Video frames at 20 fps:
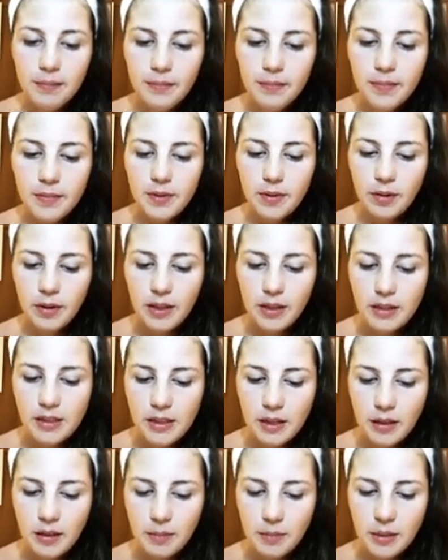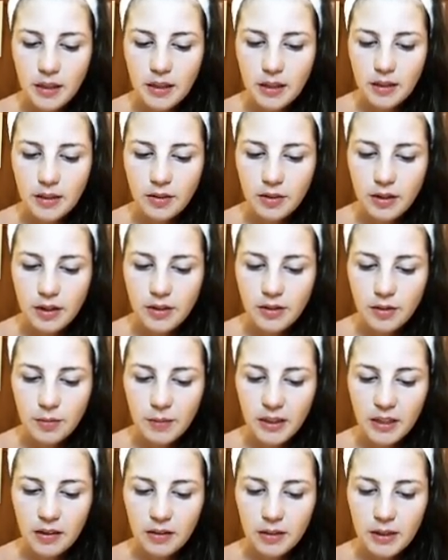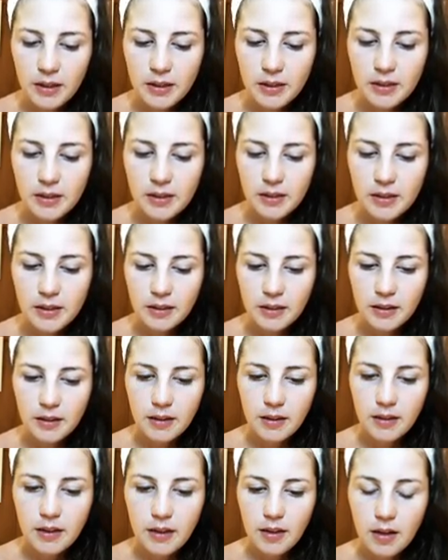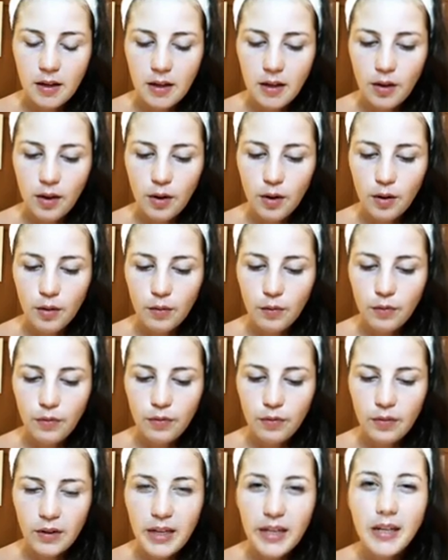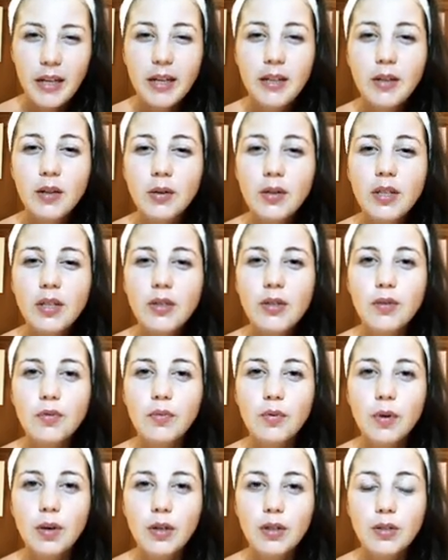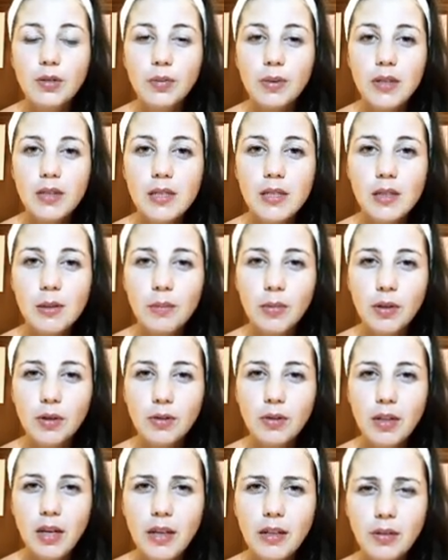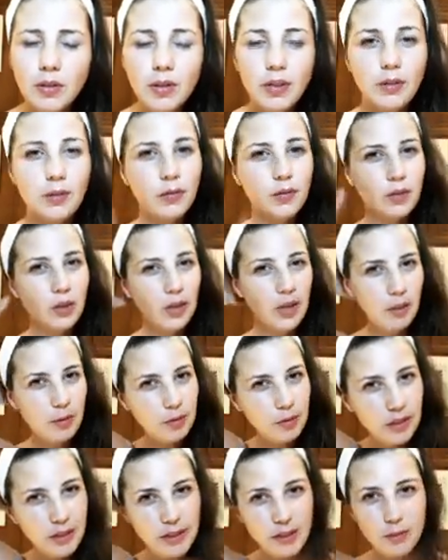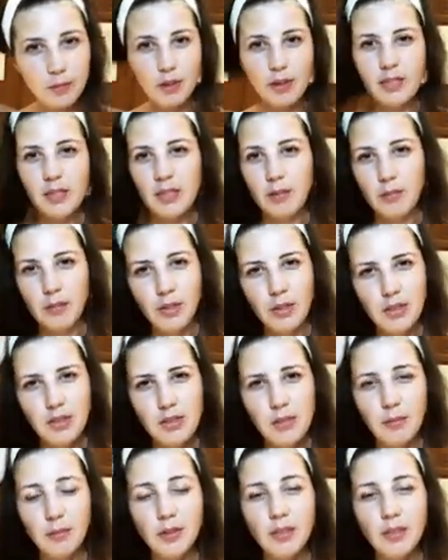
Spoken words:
So they're telling me that you need to make a list of... And I know that you've worked with Simone. I know that you've collaborated with Simone, and Simone